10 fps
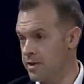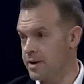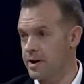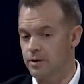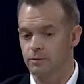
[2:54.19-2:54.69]

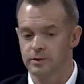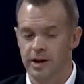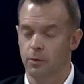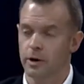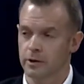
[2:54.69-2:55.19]
thing was that
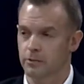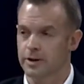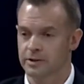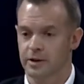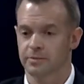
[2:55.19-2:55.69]
I wanted to
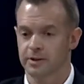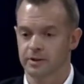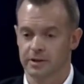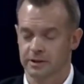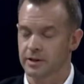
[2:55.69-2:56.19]
write something,
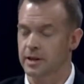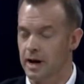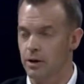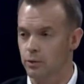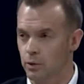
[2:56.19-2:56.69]
like I said, that
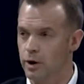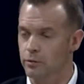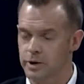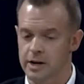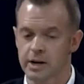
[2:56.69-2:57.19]
I would want to
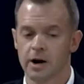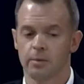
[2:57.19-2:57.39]
read, mm-hmm.